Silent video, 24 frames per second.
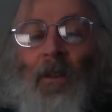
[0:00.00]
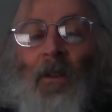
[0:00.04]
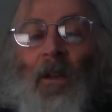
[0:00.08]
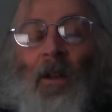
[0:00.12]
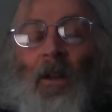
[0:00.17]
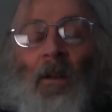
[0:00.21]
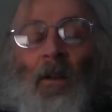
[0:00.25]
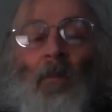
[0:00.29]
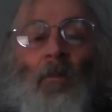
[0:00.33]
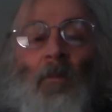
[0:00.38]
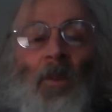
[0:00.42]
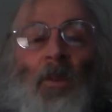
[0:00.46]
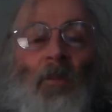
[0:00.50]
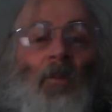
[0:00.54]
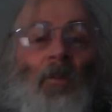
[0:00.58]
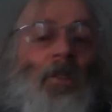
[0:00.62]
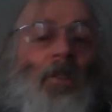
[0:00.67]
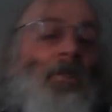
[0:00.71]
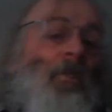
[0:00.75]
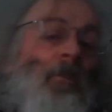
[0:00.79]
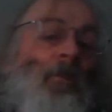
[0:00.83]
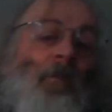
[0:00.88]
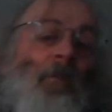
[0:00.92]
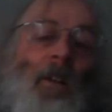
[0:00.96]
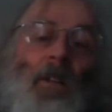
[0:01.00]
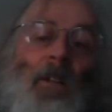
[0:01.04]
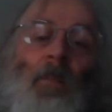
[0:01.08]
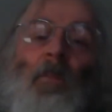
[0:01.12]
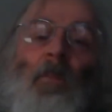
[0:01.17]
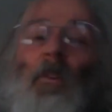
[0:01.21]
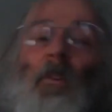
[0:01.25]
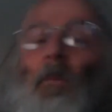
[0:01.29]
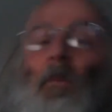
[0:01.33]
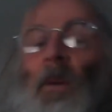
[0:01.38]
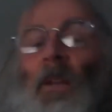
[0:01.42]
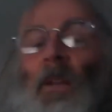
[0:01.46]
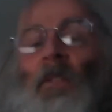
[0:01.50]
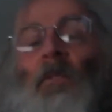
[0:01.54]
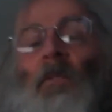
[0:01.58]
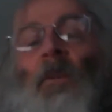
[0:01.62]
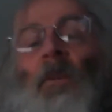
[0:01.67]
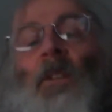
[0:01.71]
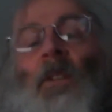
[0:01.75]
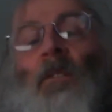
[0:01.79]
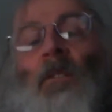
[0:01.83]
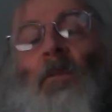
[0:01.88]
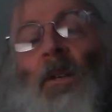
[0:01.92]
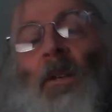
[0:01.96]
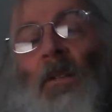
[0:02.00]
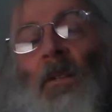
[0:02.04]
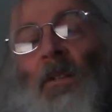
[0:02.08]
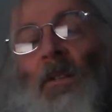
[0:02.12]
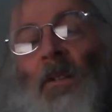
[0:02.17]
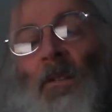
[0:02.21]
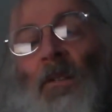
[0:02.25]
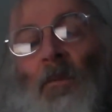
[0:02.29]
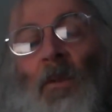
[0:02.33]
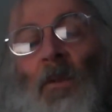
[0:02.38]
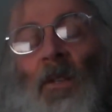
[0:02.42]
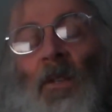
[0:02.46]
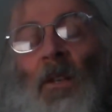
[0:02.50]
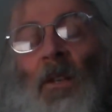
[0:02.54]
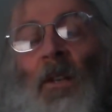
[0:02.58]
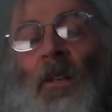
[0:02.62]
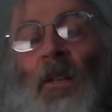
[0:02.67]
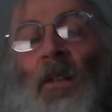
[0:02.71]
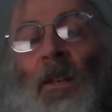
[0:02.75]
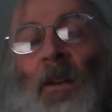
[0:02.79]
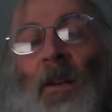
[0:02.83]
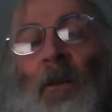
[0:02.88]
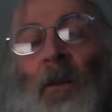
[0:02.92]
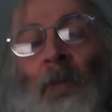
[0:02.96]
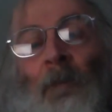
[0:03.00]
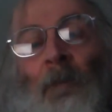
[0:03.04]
But we should find them all by the 2020s. We're nearly there.